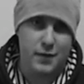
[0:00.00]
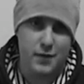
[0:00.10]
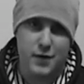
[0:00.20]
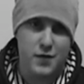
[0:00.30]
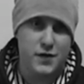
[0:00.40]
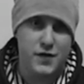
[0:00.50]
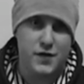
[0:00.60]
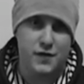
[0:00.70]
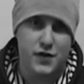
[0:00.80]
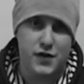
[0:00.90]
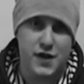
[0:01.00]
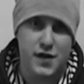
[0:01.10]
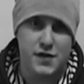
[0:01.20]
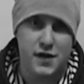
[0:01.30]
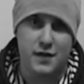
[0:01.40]
but because of the
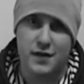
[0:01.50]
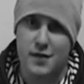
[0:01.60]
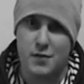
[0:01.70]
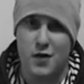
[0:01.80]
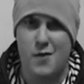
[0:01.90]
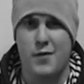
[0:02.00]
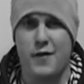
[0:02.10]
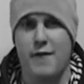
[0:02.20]
recession, I had to keep my company